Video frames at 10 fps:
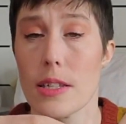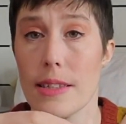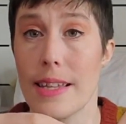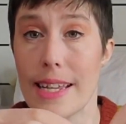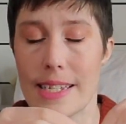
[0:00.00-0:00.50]

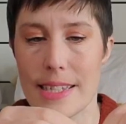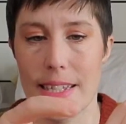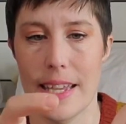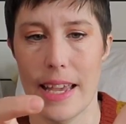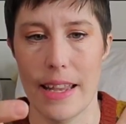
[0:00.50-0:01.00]

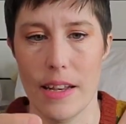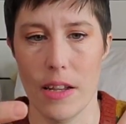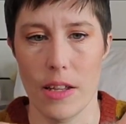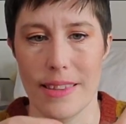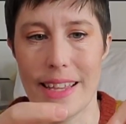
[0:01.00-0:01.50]
nicely and
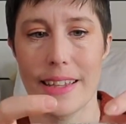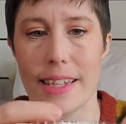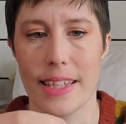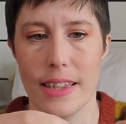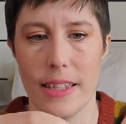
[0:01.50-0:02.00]

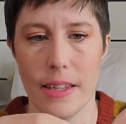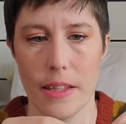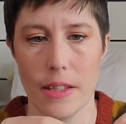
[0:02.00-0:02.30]
delicately.